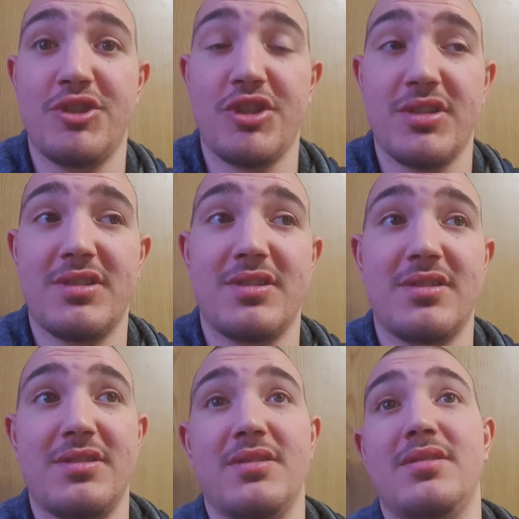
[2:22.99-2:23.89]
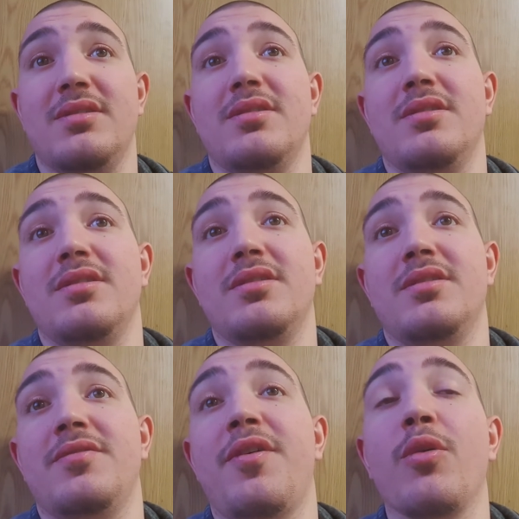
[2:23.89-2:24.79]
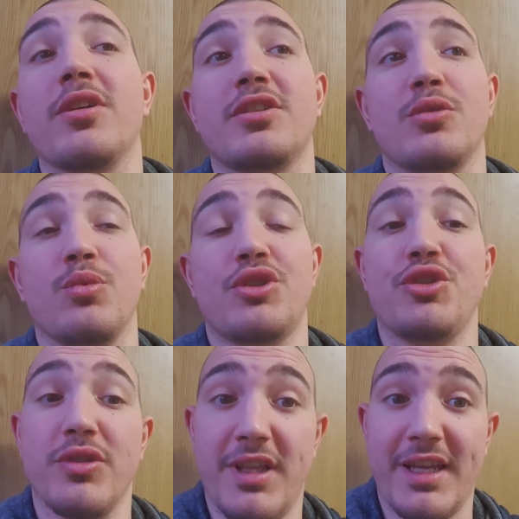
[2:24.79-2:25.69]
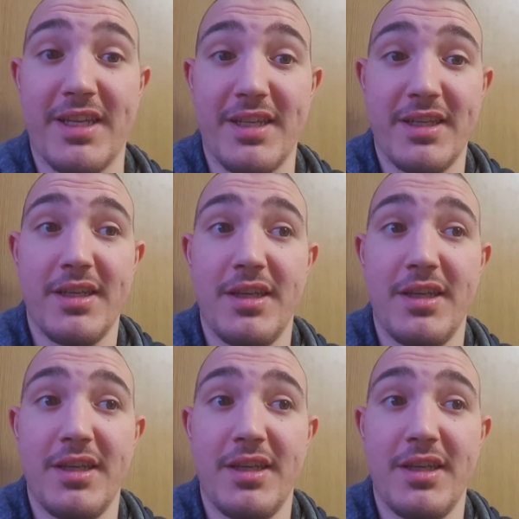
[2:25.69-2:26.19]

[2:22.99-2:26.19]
just focus on what you like.